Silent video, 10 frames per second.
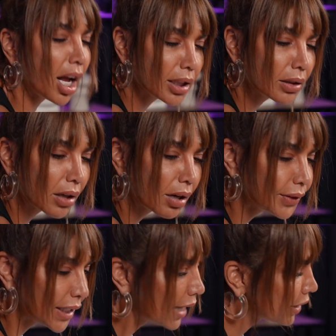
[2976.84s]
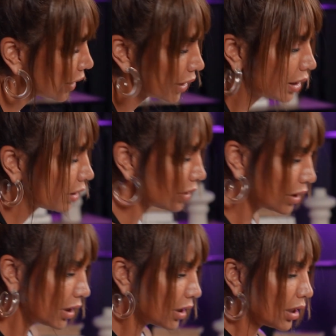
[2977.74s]
love dancing.
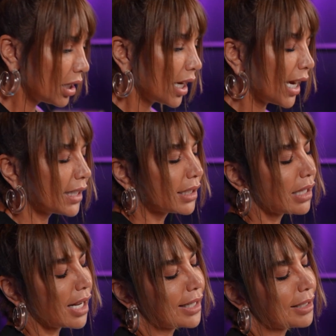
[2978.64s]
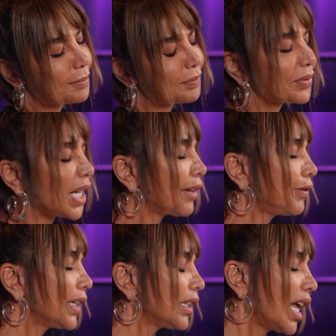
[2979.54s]
It's like, I
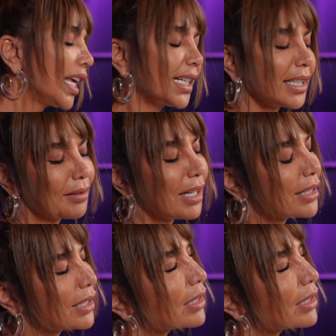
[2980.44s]
feel like it's